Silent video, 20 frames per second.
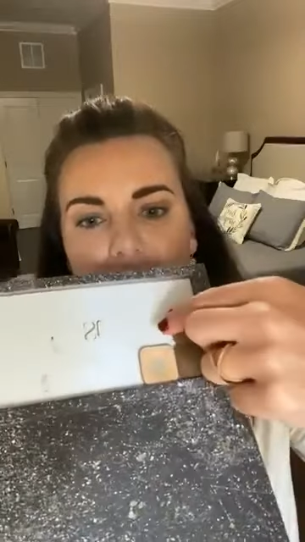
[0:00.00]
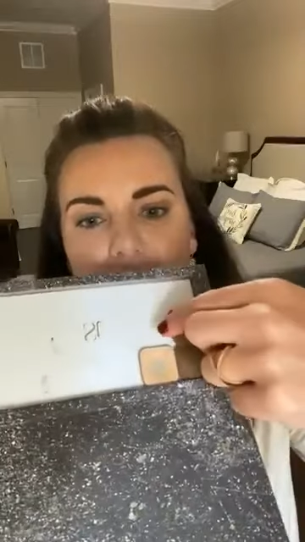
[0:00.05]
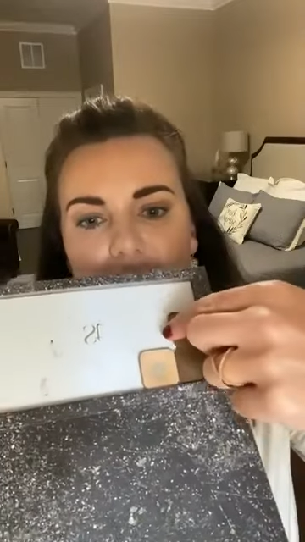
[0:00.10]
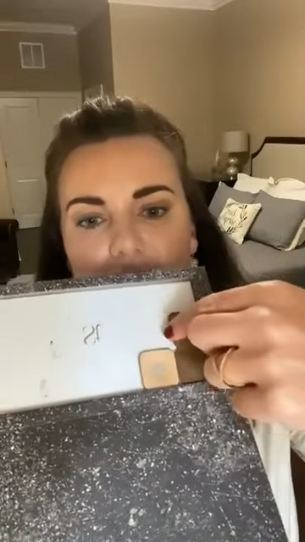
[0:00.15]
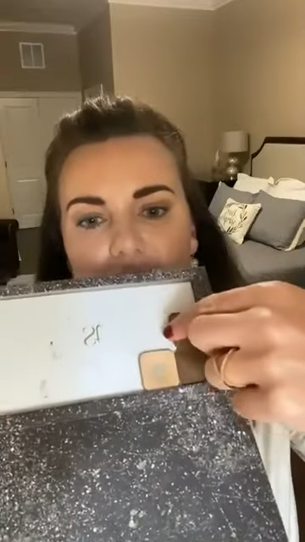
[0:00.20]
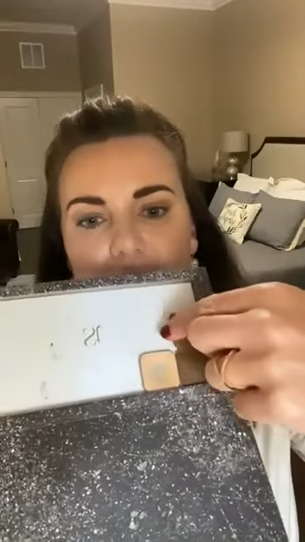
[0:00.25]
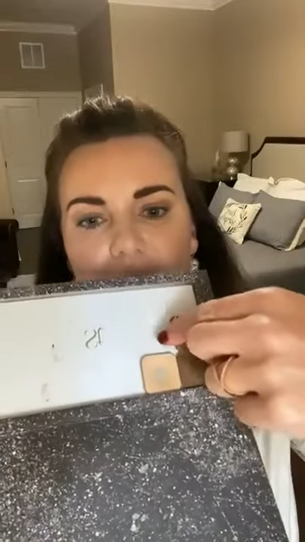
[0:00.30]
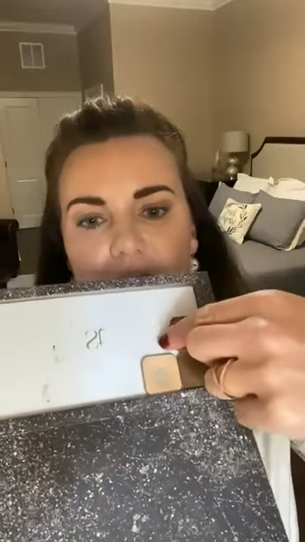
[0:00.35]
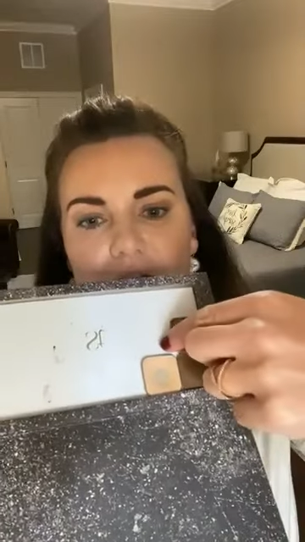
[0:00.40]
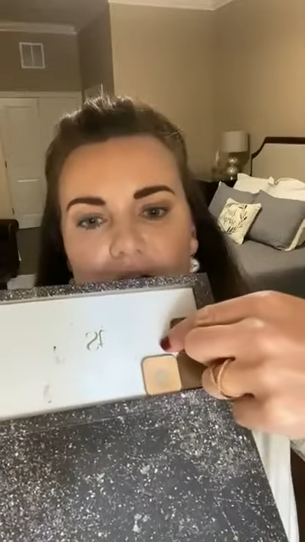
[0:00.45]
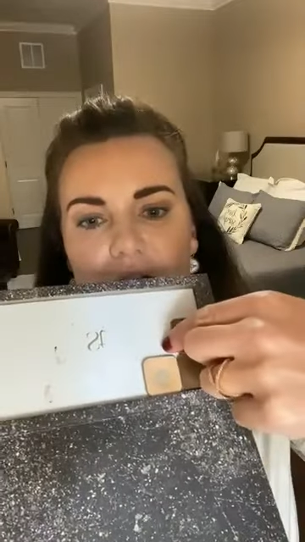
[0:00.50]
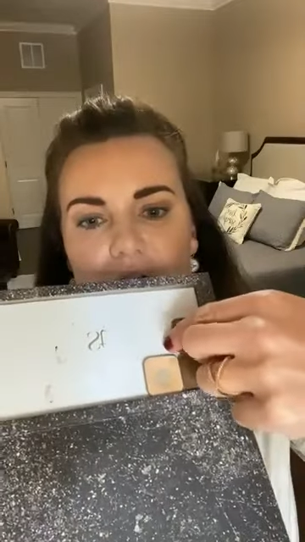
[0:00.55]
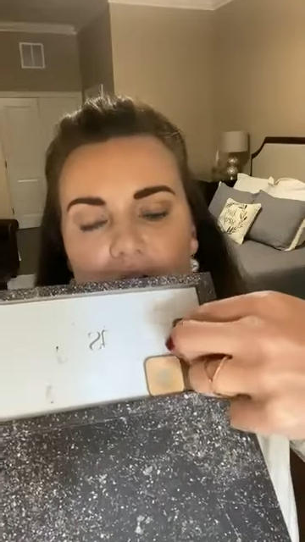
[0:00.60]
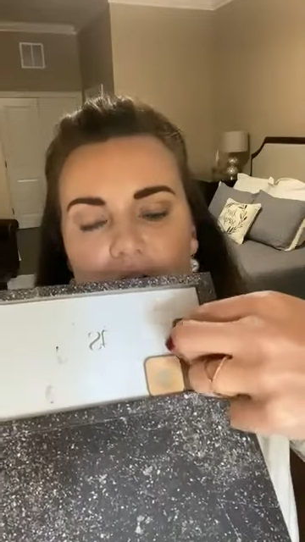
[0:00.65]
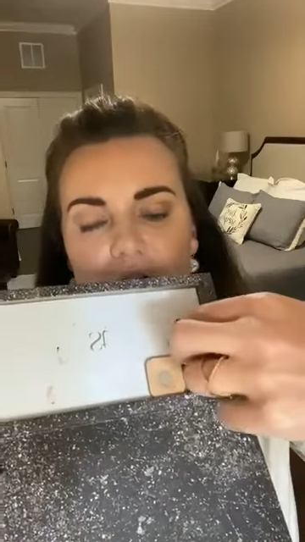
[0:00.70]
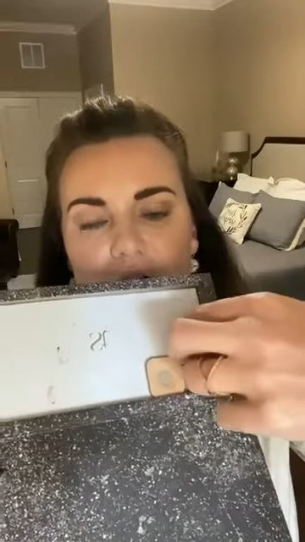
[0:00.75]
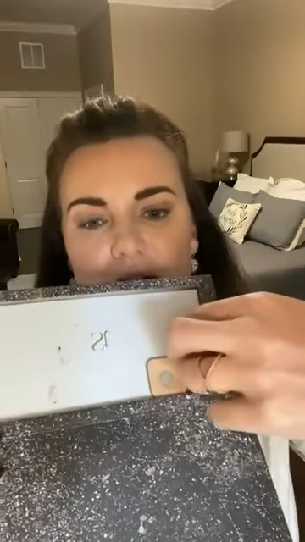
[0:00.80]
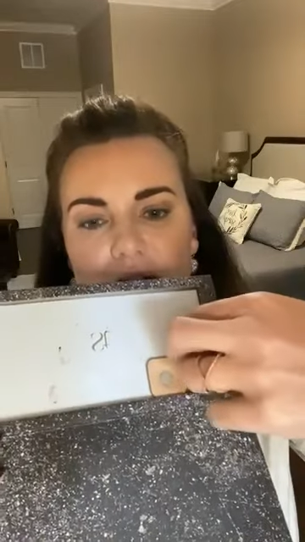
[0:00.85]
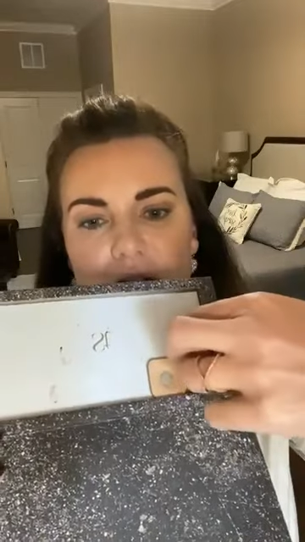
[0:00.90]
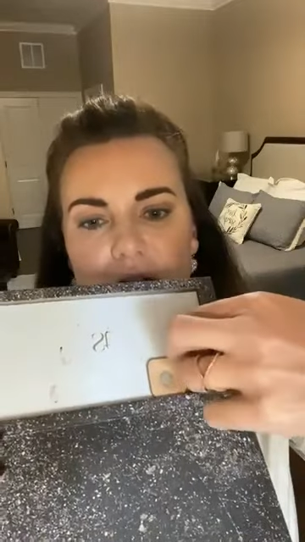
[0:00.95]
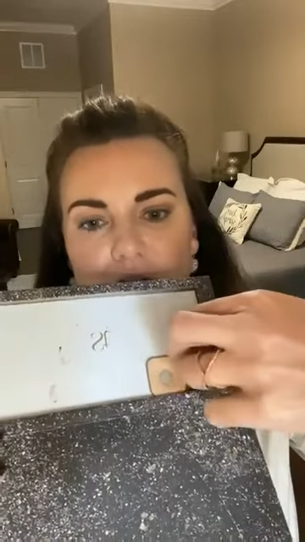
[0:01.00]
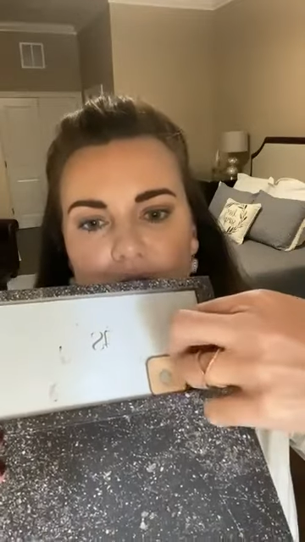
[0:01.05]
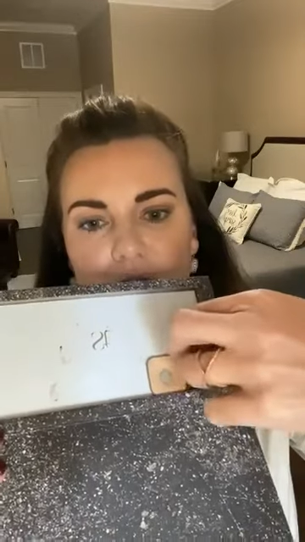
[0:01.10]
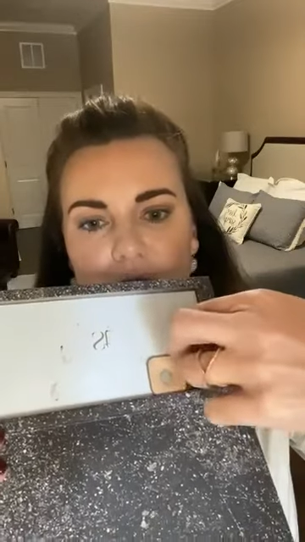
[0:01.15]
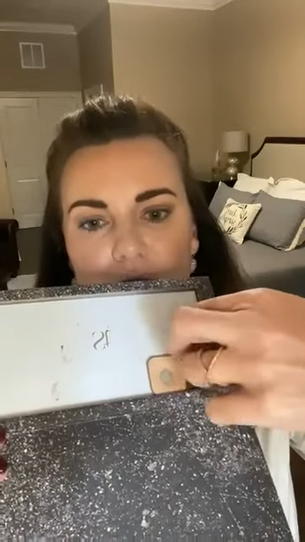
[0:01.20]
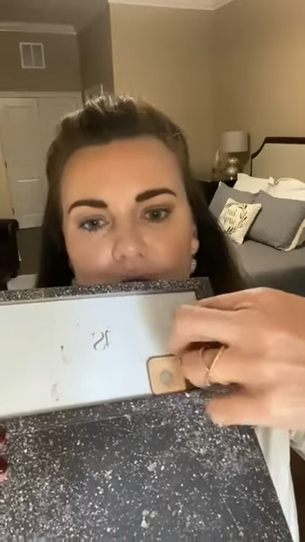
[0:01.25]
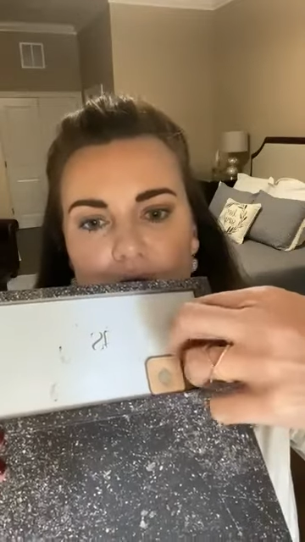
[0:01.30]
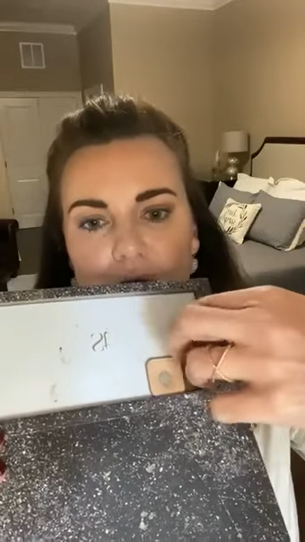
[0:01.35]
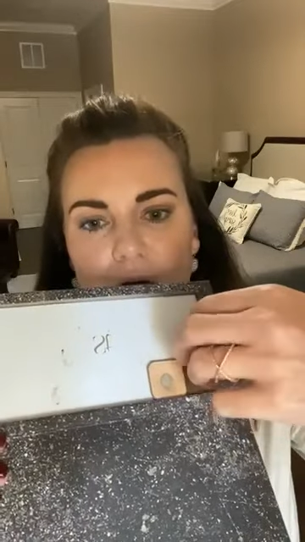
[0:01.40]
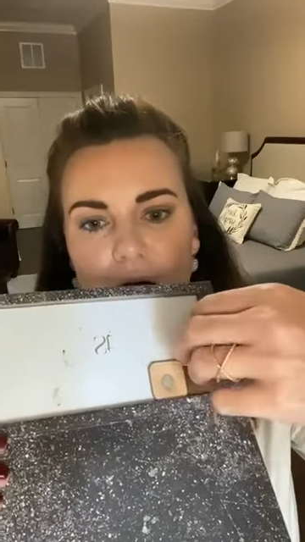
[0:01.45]
find the colors that
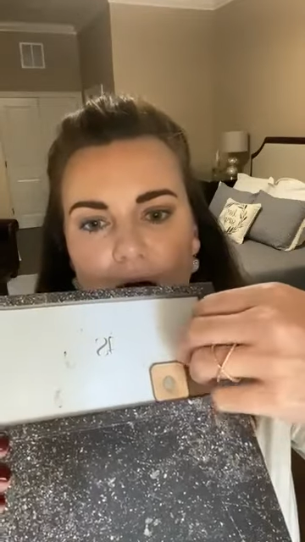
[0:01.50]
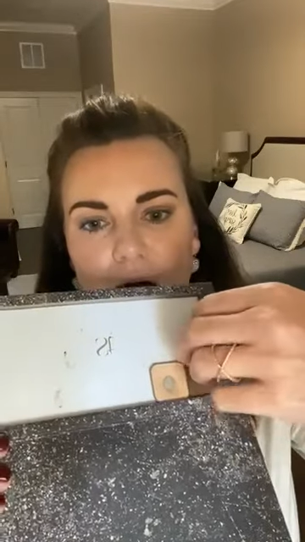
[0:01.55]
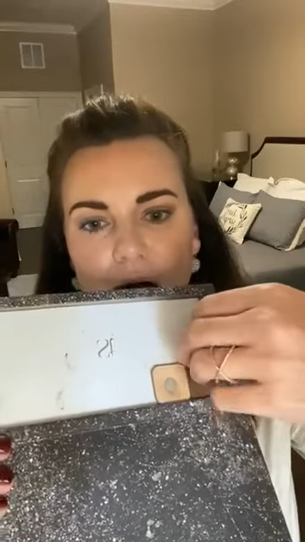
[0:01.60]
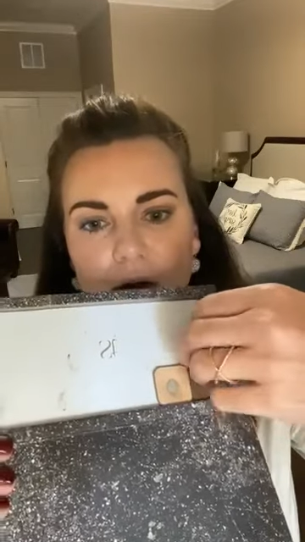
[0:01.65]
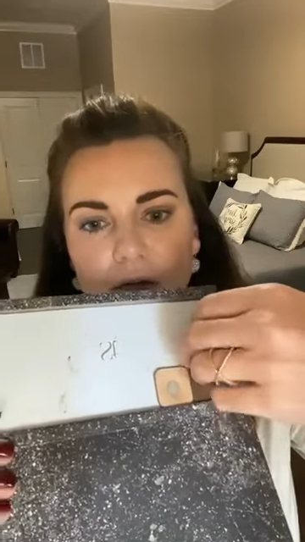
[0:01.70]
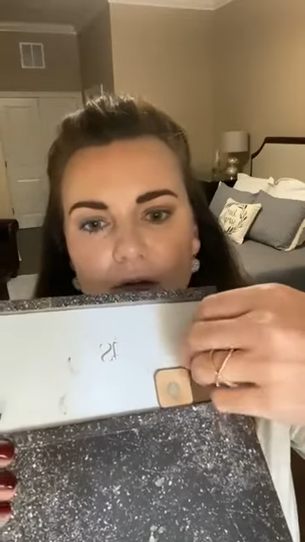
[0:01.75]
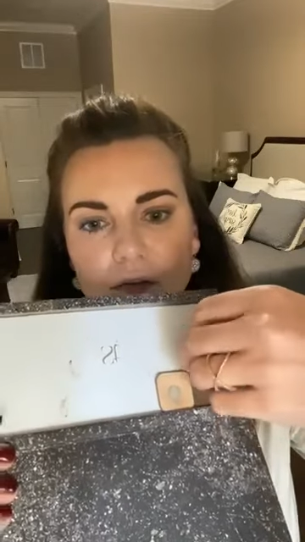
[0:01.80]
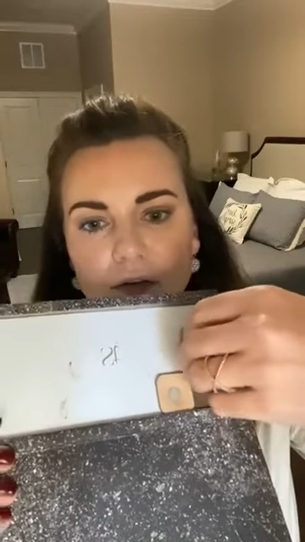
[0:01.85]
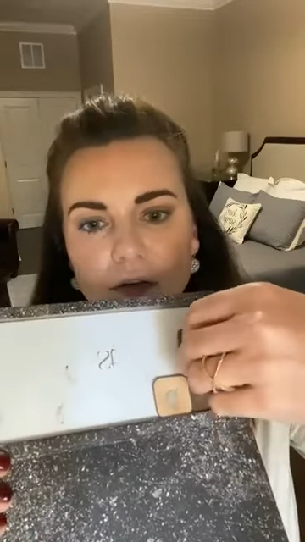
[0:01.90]
you love,